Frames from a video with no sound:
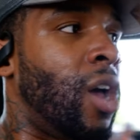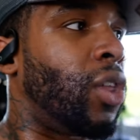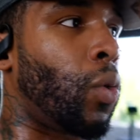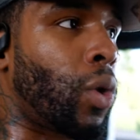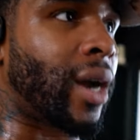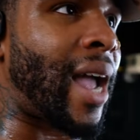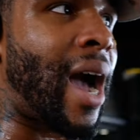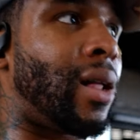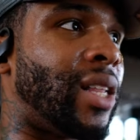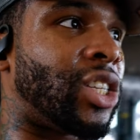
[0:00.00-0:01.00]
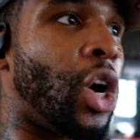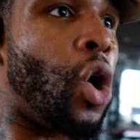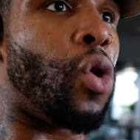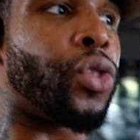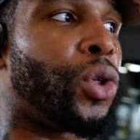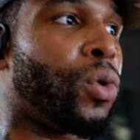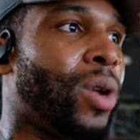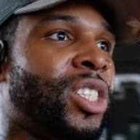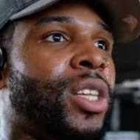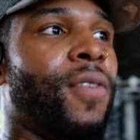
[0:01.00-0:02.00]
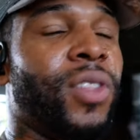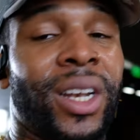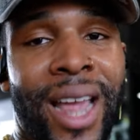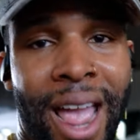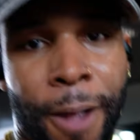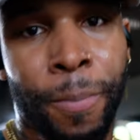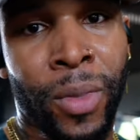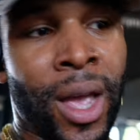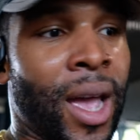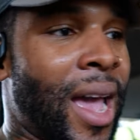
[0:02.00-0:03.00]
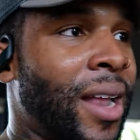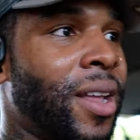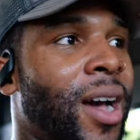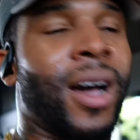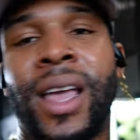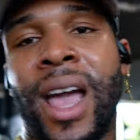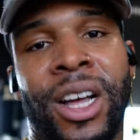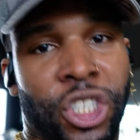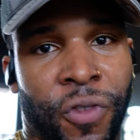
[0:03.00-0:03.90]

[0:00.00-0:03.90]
the workout. Let's go through the rest of the day. And uh, yeah, just